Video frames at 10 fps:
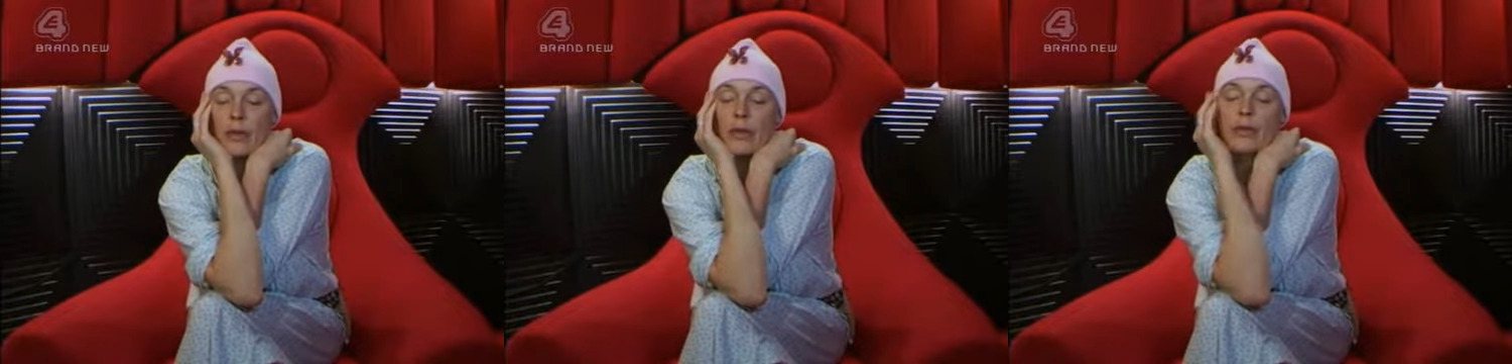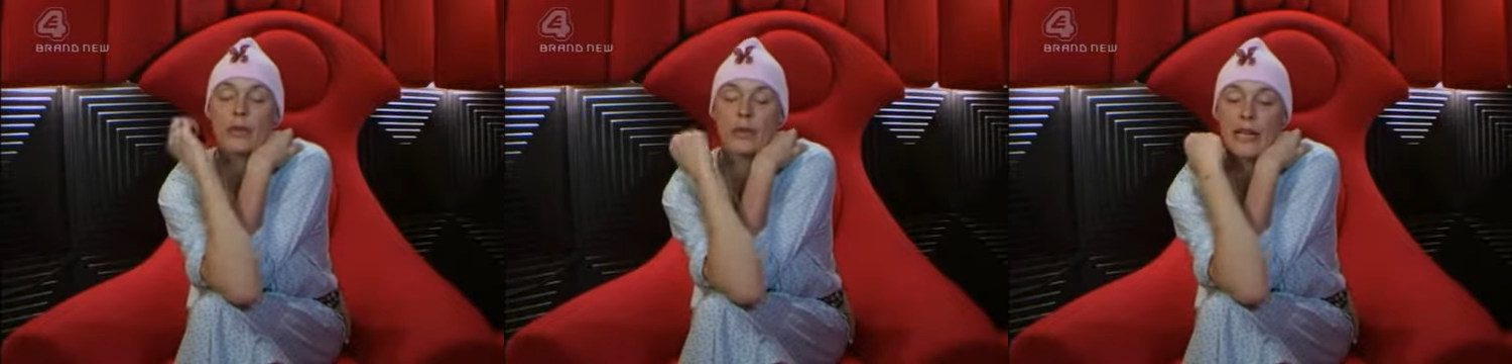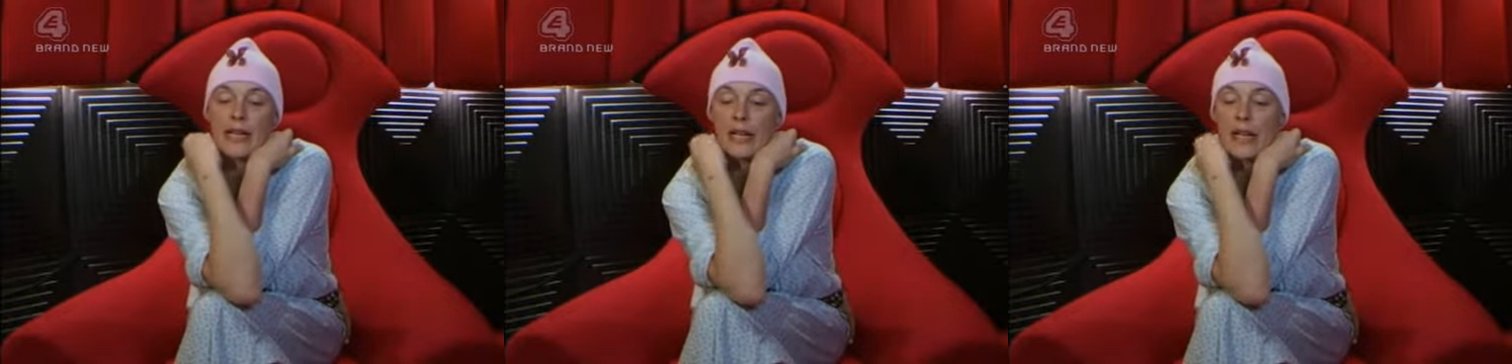Certainly I
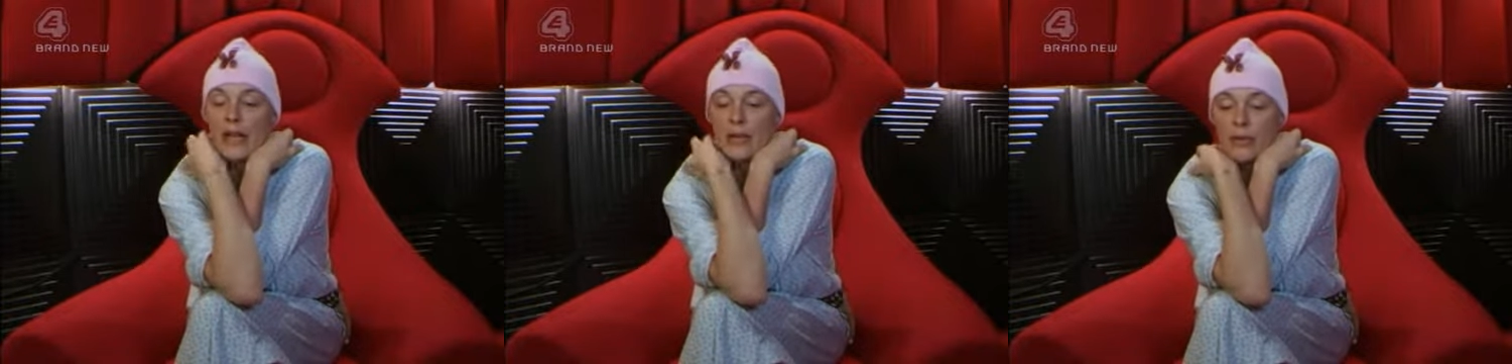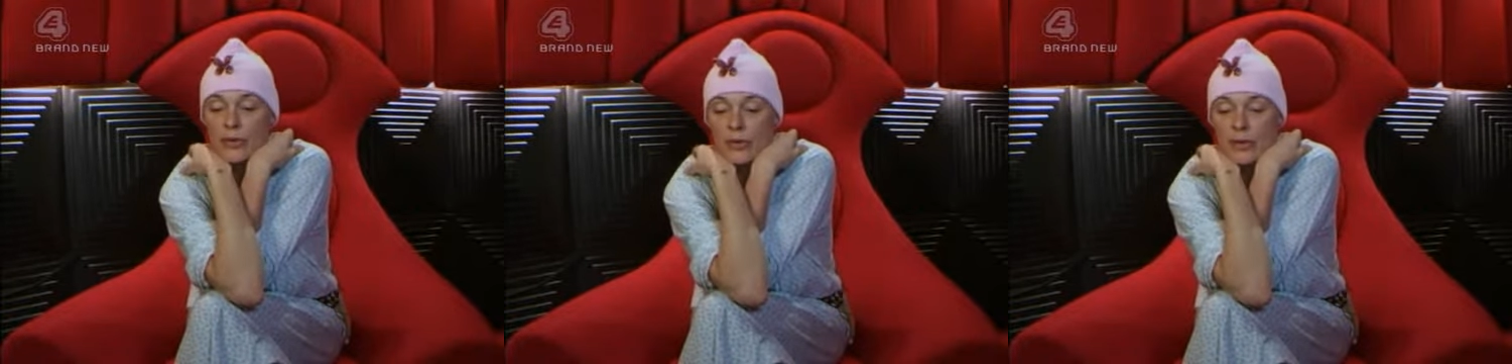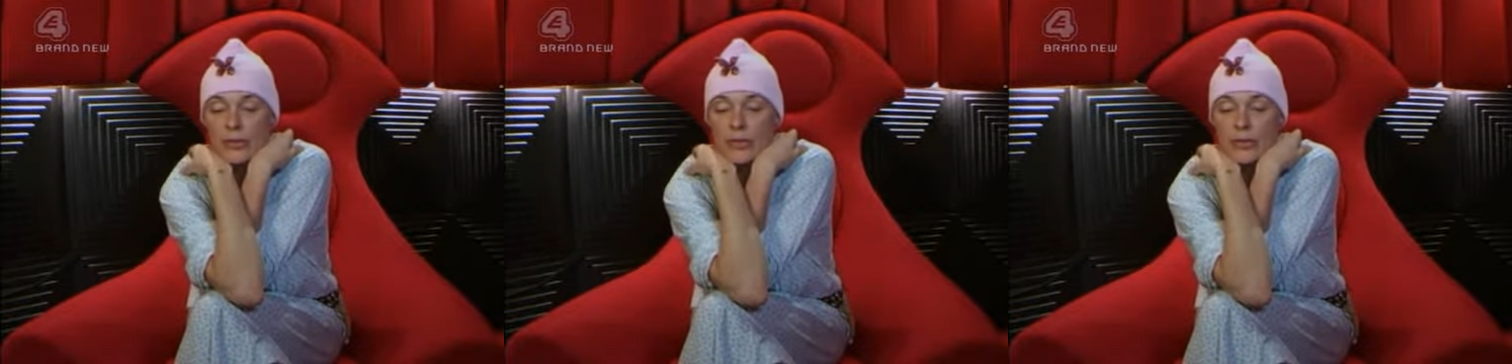can. First
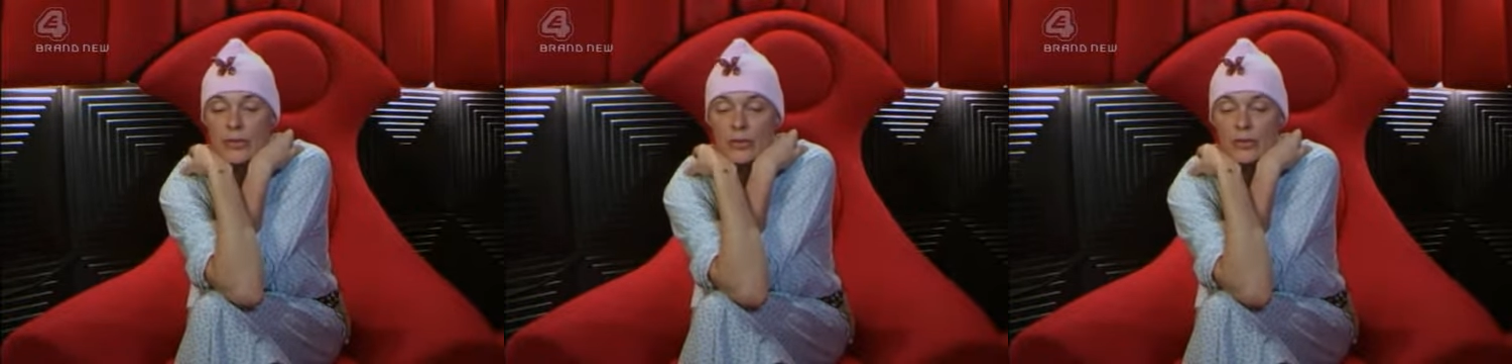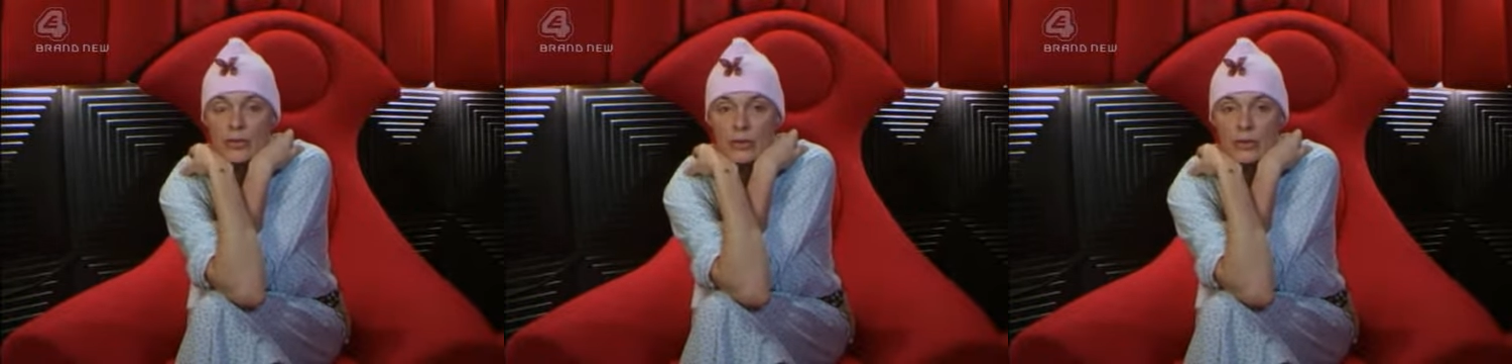nomination goes to